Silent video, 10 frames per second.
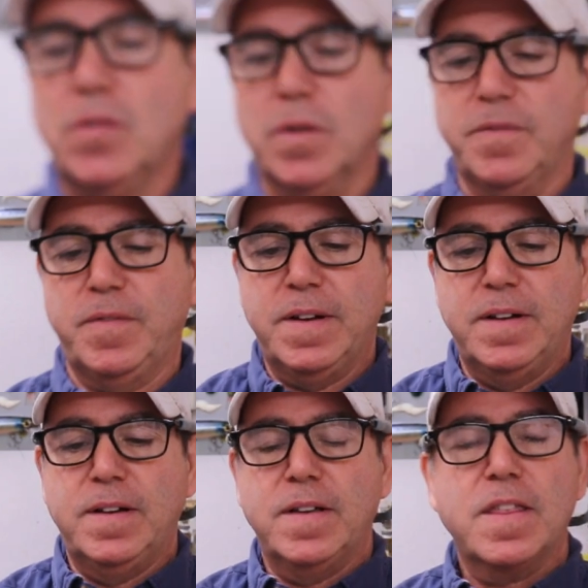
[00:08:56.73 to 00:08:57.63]
sort of
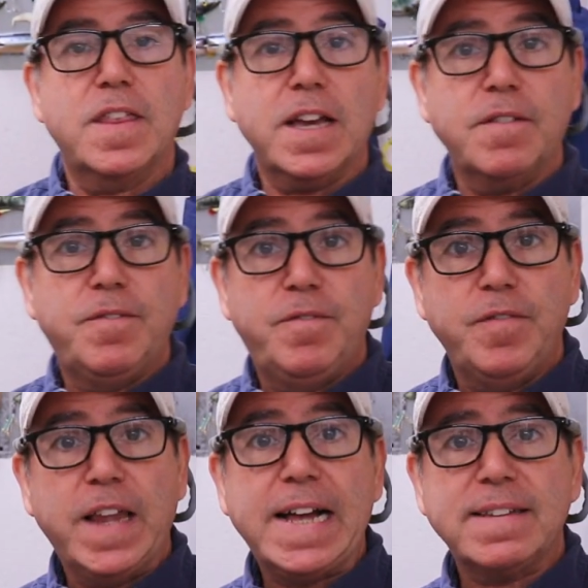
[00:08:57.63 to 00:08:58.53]
thick
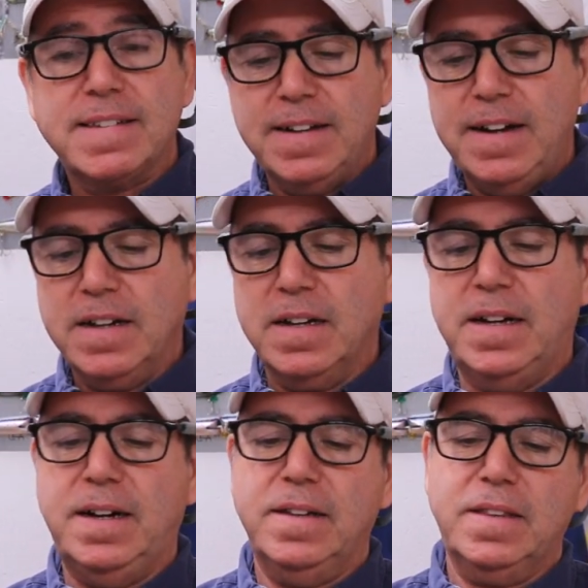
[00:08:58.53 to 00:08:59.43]
flat stock.
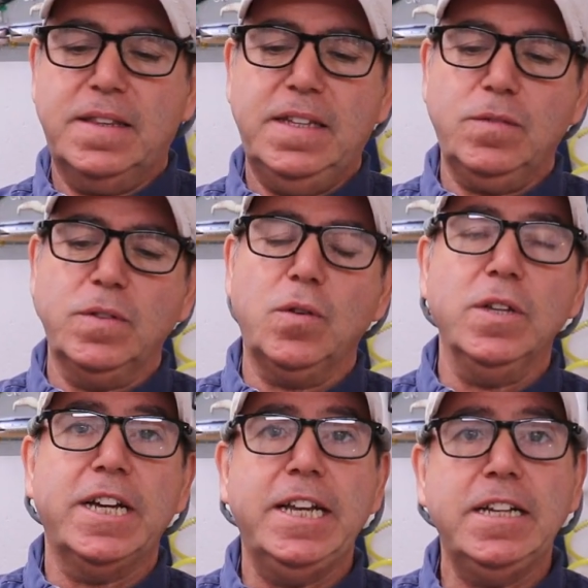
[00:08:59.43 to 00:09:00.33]
This one's
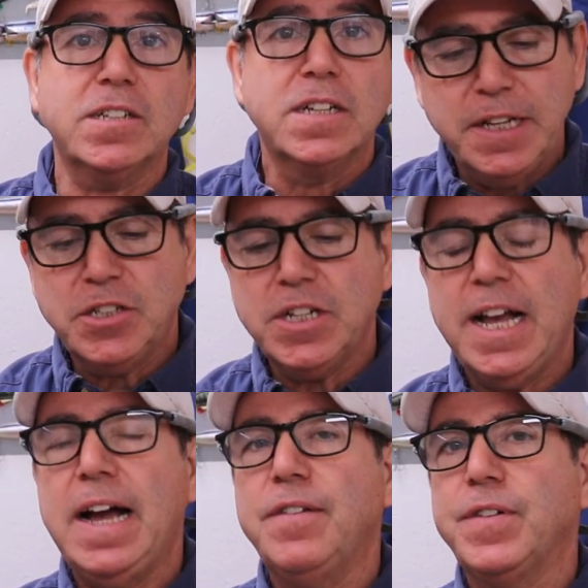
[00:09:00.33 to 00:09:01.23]
only 1 inch. 1.5
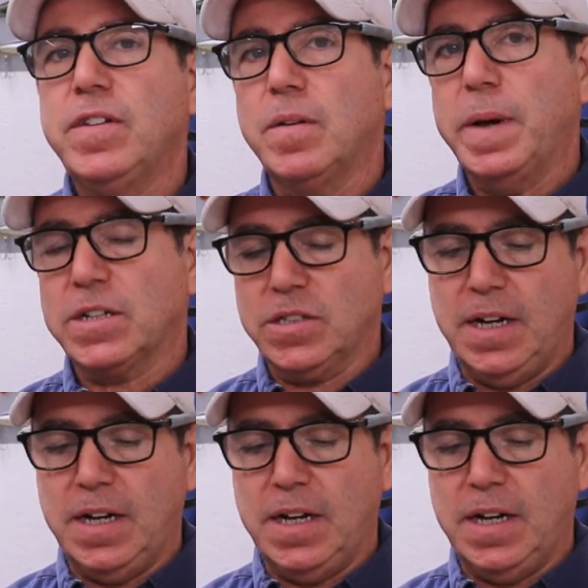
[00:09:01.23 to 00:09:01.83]
inches is a better